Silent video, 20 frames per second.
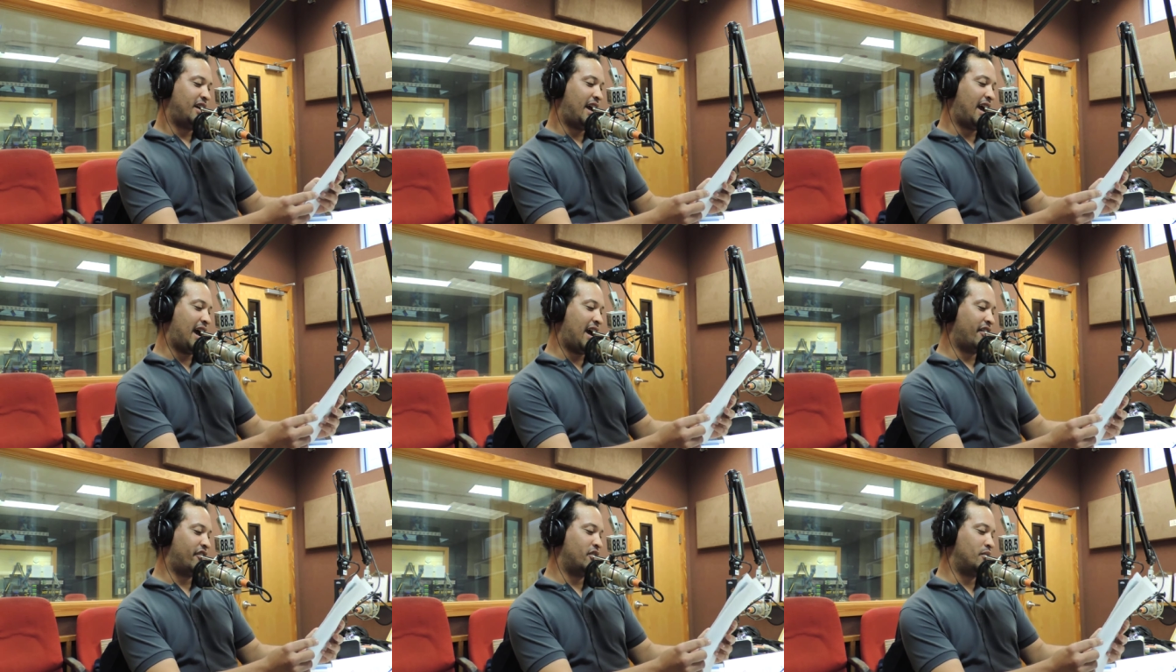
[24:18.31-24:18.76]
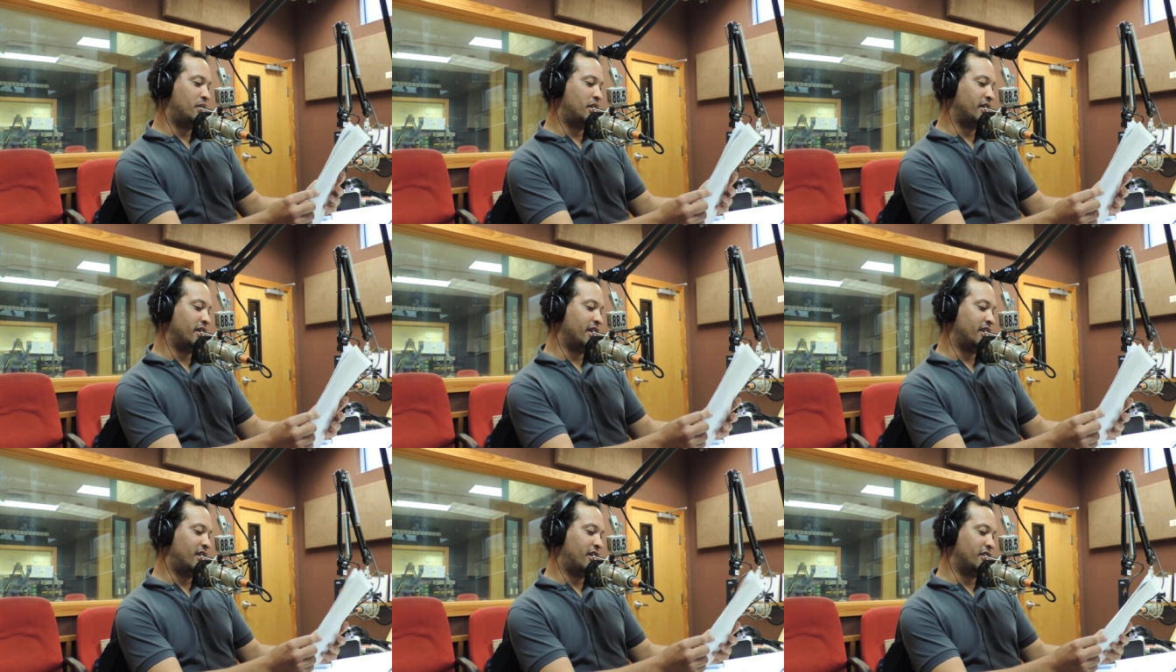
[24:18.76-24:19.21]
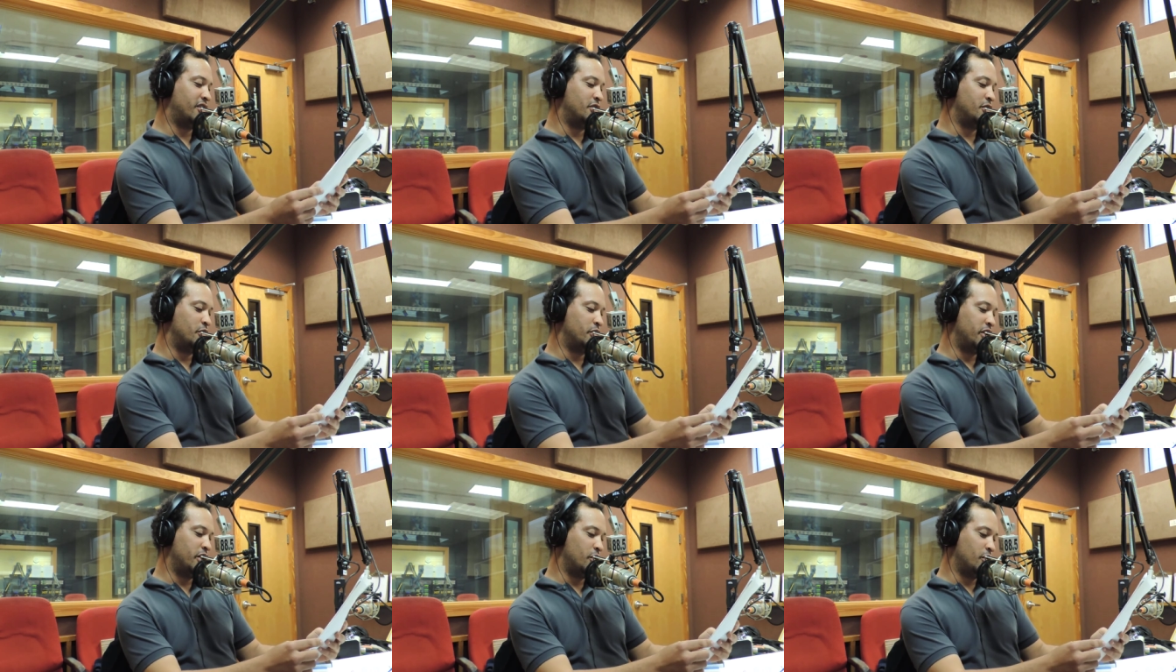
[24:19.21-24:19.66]
half a million on
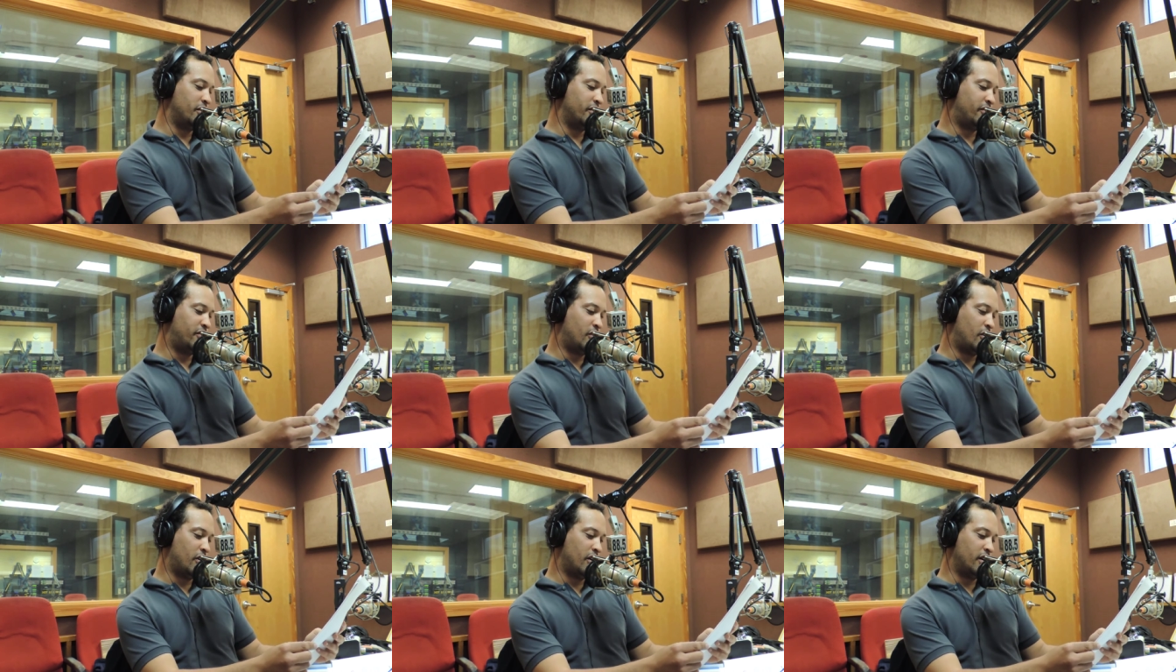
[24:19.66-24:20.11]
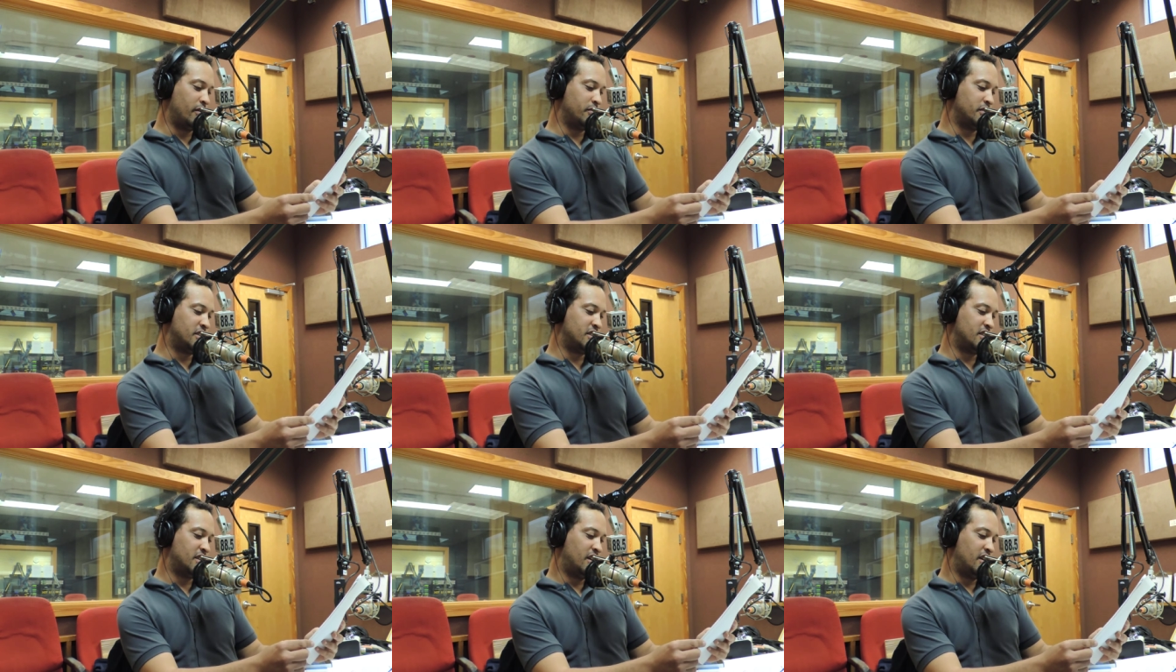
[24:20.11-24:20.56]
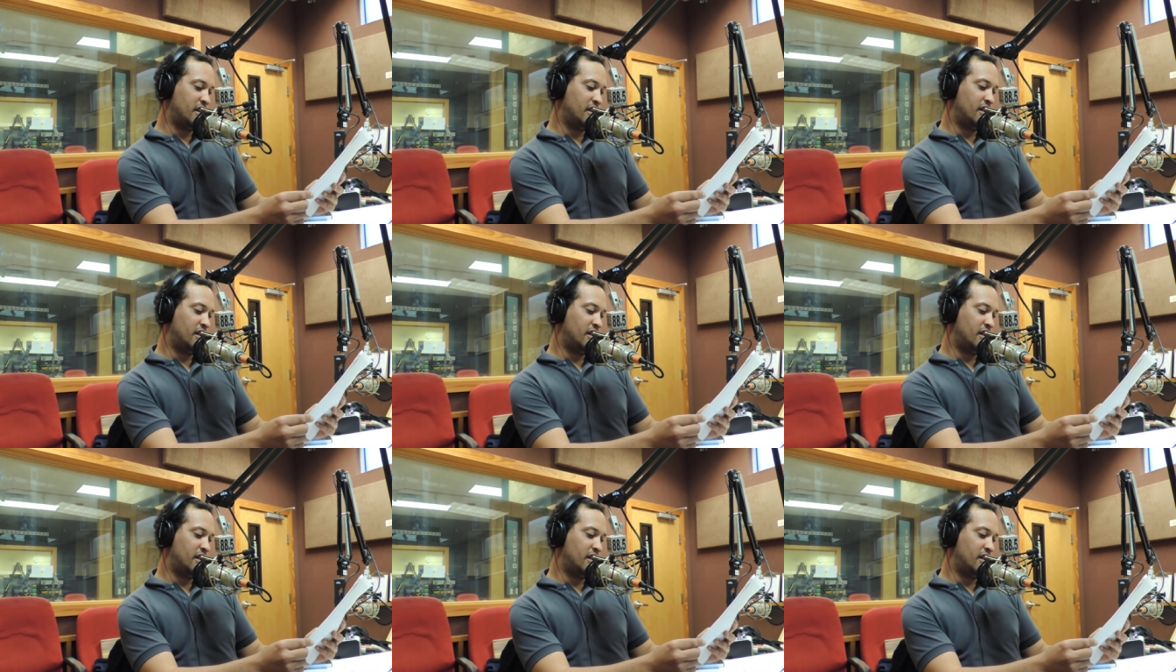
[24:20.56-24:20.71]
new uniforms,